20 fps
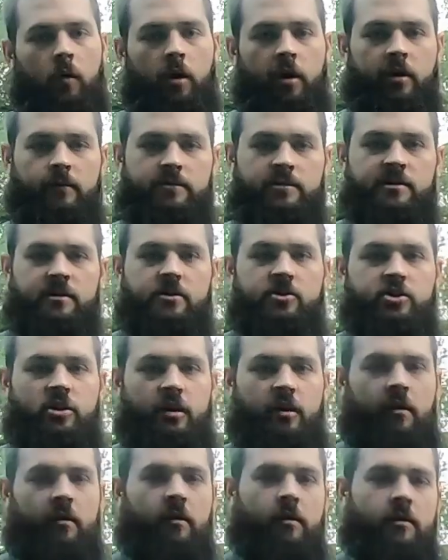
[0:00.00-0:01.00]
Welcome to the
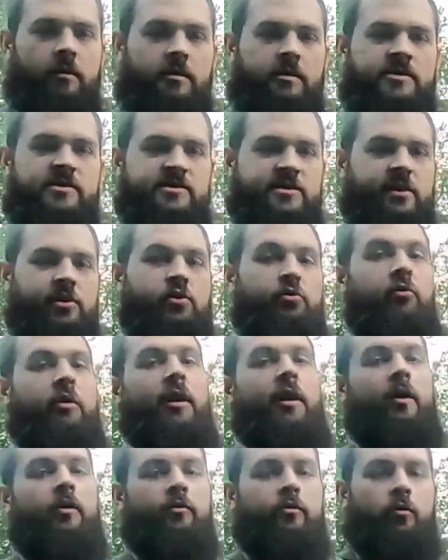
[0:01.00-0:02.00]
channel. Stick
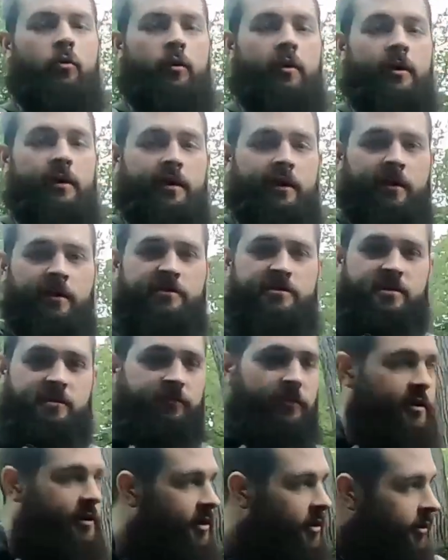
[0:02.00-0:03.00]
around. We're gonna get into the
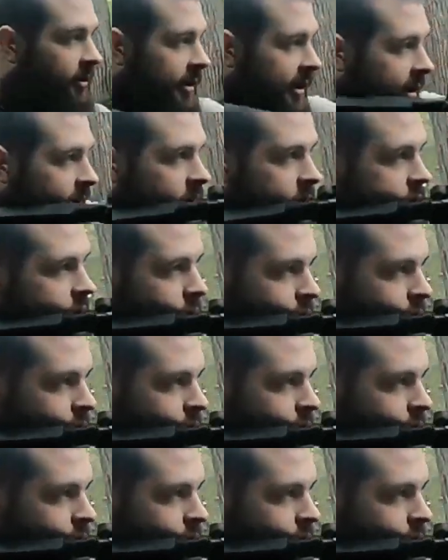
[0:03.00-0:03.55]
video next.